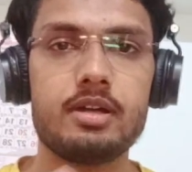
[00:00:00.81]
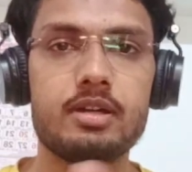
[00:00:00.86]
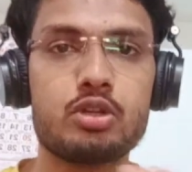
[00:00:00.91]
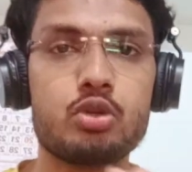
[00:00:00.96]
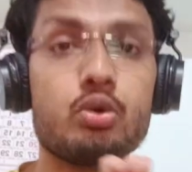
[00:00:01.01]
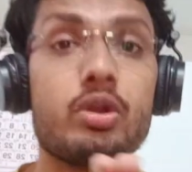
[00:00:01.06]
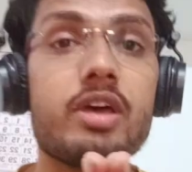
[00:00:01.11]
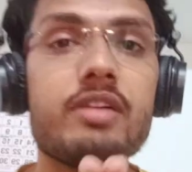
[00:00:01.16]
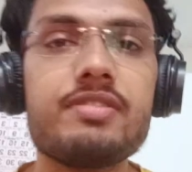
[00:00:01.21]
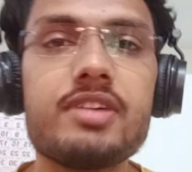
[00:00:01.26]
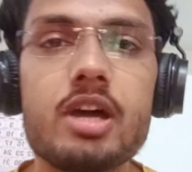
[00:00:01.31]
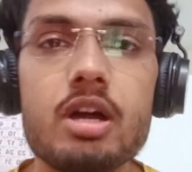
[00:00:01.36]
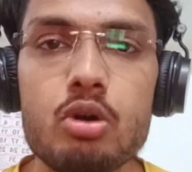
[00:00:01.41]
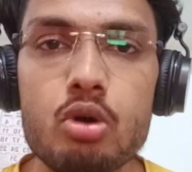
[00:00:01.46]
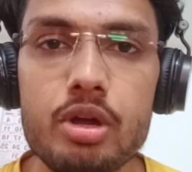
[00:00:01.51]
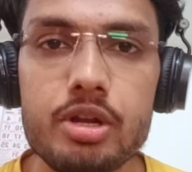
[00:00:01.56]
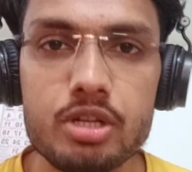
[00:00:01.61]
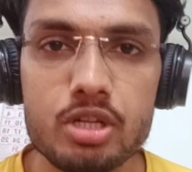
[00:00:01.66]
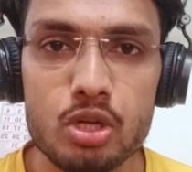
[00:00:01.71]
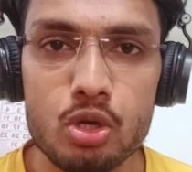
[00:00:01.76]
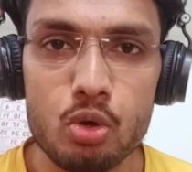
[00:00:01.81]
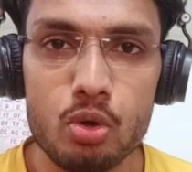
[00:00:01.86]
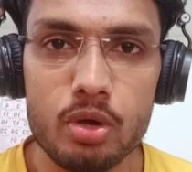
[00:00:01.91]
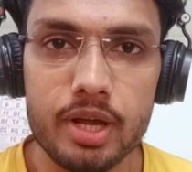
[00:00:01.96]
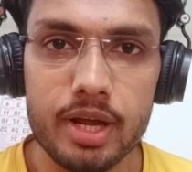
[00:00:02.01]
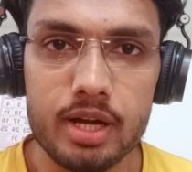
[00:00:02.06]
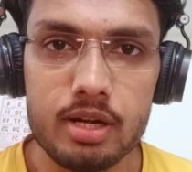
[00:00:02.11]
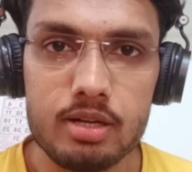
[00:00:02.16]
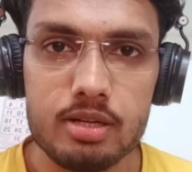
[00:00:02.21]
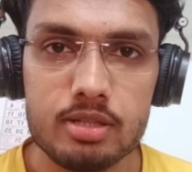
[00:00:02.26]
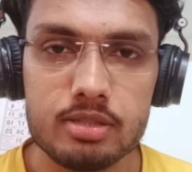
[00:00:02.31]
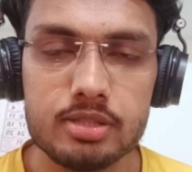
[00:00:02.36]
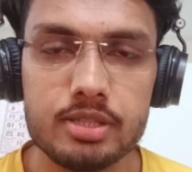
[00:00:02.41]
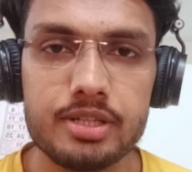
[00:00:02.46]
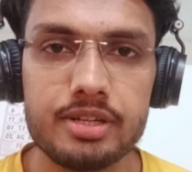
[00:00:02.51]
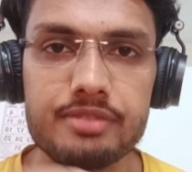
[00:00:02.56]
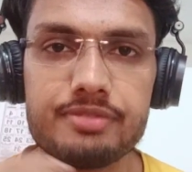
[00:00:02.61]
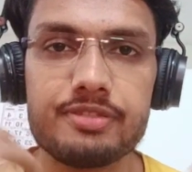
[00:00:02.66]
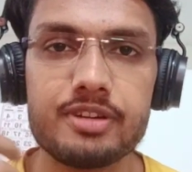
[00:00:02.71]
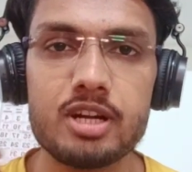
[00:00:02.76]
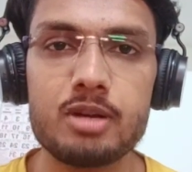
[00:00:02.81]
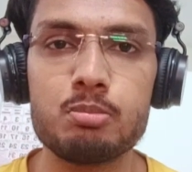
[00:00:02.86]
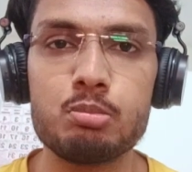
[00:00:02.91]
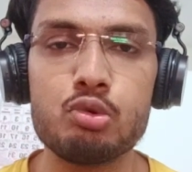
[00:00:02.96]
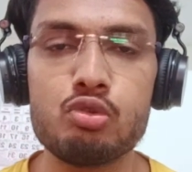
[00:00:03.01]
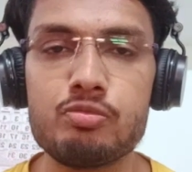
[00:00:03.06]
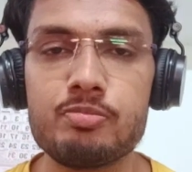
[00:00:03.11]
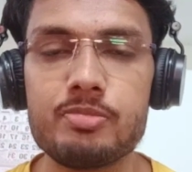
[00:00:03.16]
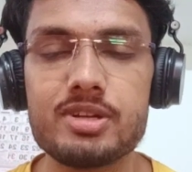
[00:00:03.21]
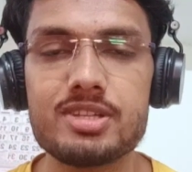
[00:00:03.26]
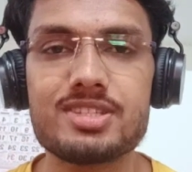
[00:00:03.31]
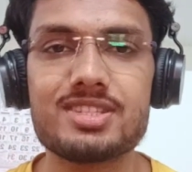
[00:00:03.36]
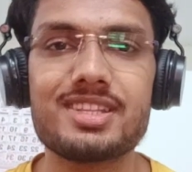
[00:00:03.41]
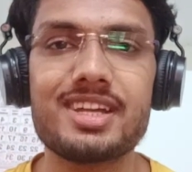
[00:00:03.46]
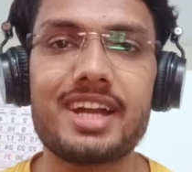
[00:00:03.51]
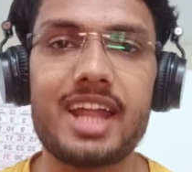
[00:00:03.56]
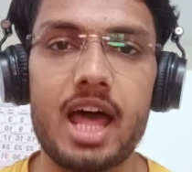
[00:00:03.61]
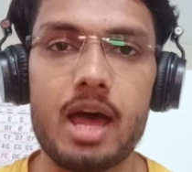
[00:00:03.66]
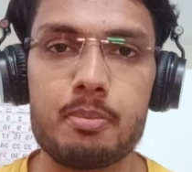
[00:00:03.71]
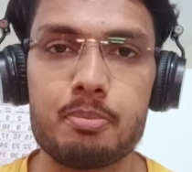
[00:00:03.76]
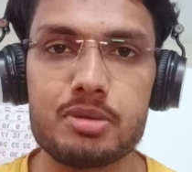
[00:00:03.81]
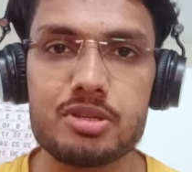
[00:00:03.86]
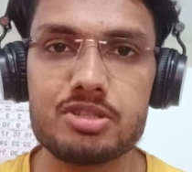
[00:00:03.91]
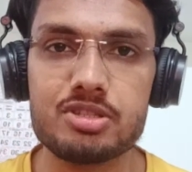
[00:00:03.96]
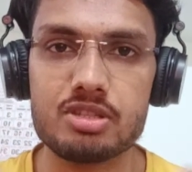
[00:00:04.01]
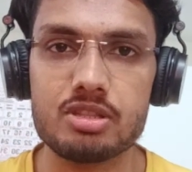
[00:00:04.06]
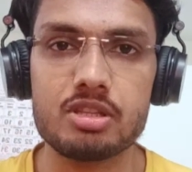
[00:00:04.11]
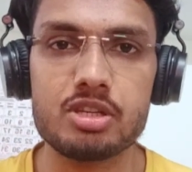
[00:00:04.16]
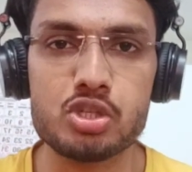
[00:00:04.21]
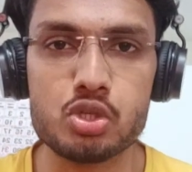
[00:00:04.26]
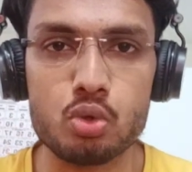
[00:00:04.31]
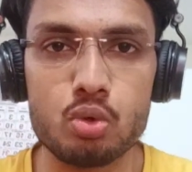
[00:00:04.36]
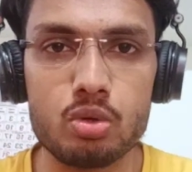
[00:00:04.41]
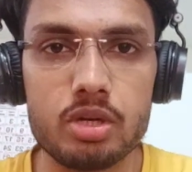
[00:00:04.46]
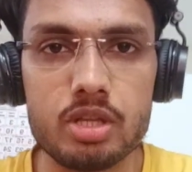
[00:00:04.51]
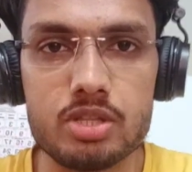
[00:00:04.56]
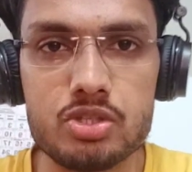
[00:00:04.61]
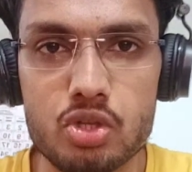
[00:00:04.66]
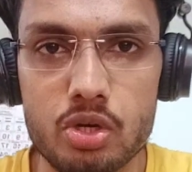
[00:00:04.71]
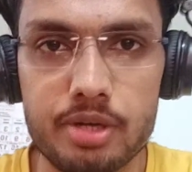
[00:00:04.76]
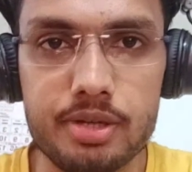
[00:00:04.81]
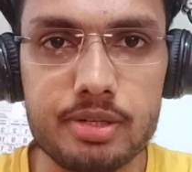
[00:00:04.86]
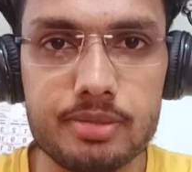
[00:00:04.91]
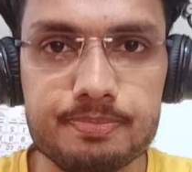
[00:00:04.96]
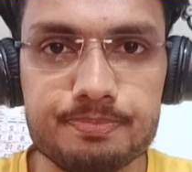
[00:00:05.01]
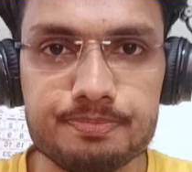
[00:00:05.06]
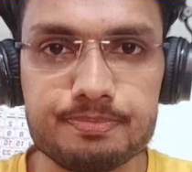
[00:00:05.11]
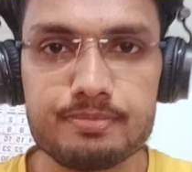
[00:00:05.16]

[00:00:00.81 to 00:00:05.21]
Today we are going to look at the different movements that happens in the shoulder joint.